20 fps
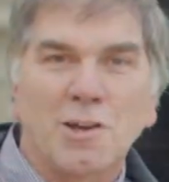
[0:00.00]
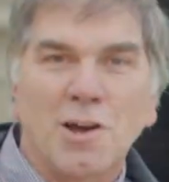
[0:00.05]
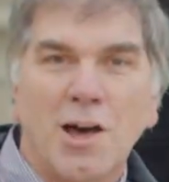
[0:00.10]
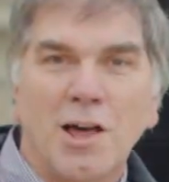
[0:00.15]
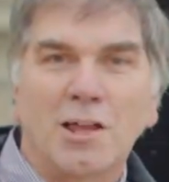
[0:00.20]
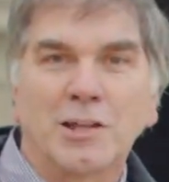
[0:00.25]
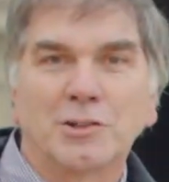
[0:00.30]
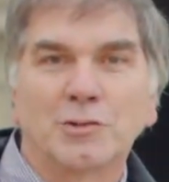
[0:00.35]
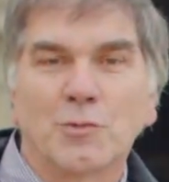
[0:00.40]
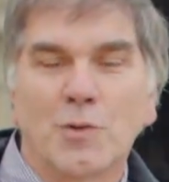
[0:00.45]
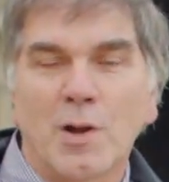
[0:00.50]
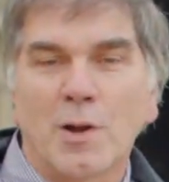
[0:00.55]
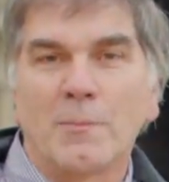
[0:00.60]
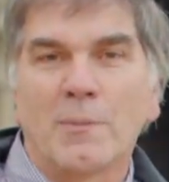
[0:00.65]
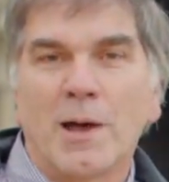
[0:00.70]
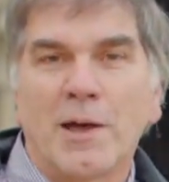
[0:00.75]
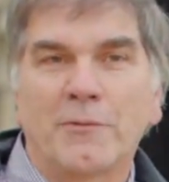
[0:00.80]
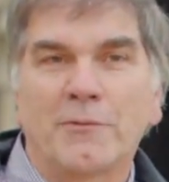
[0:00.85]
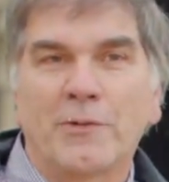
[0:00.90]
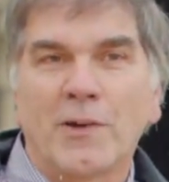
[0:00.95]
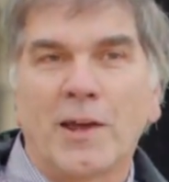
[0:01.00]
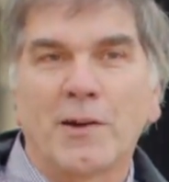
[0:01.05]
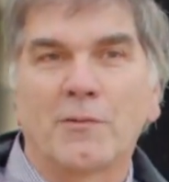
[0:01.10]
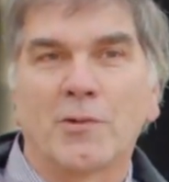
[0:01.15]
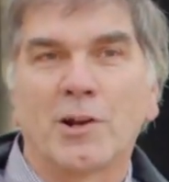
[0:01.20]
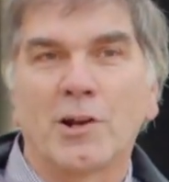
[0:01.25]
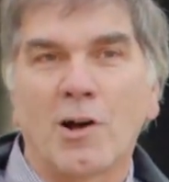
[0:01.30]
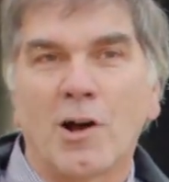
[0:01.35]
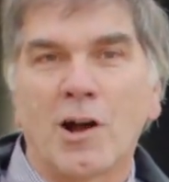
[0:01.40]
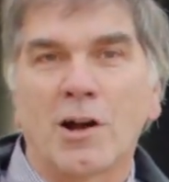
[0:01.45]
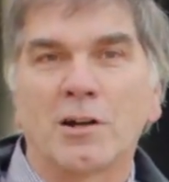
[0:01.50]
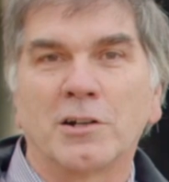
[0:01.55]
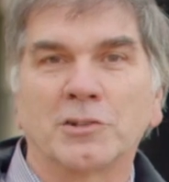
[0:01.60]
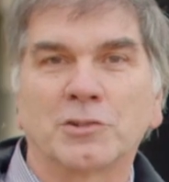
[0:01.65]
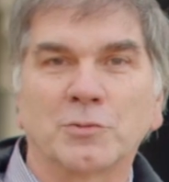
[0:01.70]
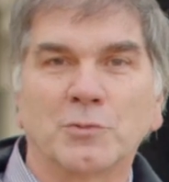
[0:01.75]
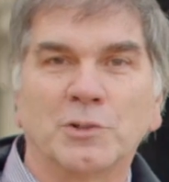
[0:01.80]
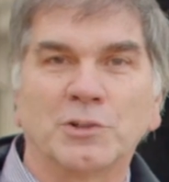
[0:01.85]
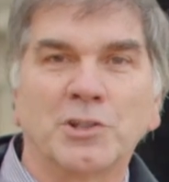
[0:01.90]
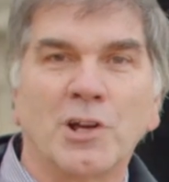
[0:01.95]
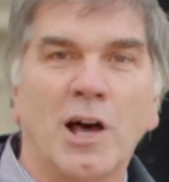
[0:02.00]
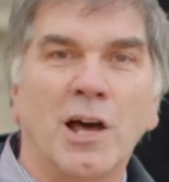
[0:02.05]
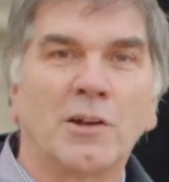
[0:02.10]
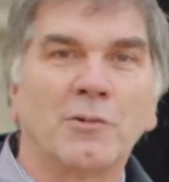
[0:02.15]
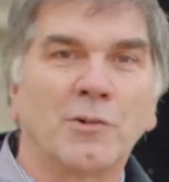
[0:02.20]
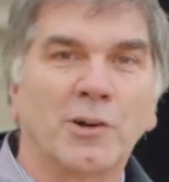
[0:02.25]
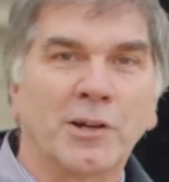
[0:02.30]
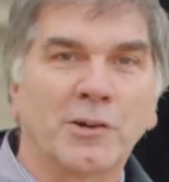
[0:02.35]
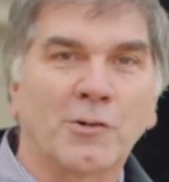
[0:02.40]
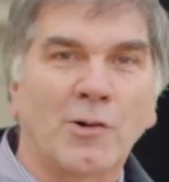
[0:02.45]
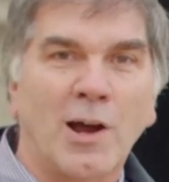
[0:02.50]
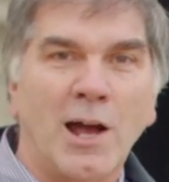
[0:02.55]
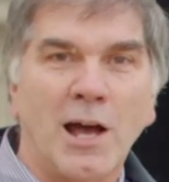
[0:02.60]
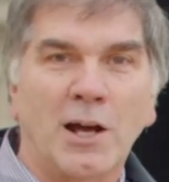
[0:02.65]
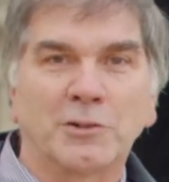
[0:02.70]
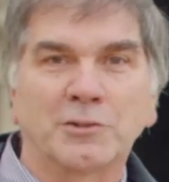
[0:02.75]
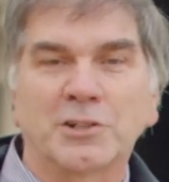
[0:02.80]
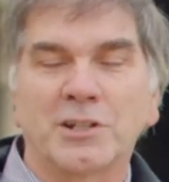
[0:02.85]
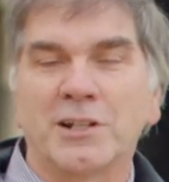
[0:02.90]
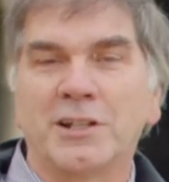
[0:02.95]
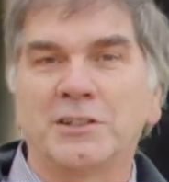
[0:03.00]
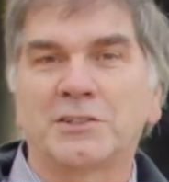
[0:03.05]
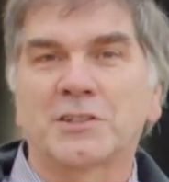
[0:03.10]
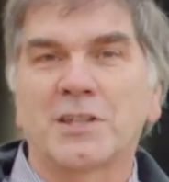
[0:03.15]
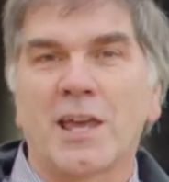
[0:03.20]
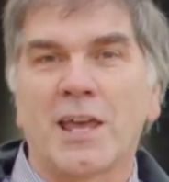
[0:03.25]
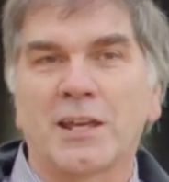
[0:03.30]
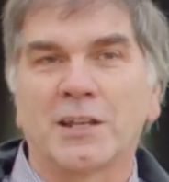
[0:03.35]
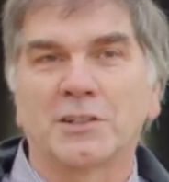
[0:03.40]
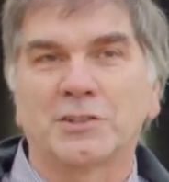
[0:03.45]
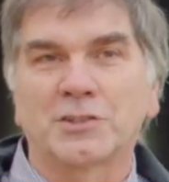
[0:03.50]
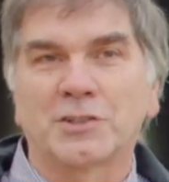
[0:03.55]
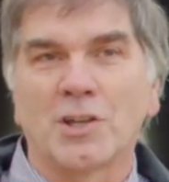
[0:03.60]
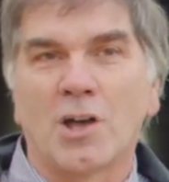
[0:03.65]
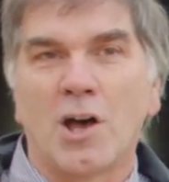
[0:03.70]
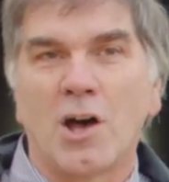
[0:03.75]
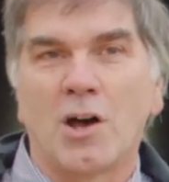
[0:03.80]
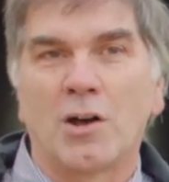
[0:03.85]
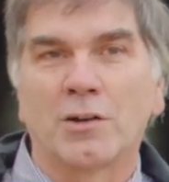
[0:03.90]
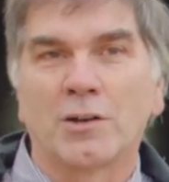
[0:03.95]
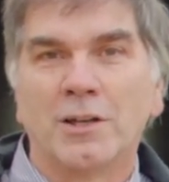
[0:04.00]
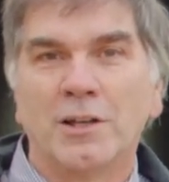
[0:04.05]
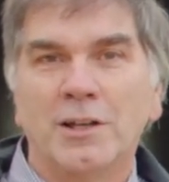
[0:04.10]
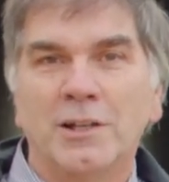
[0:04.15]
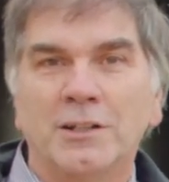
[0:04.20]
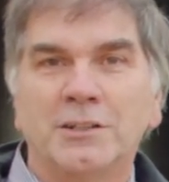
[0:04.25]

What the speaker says: college, one of my favorite artists was Andre Crouch, and he sang a song,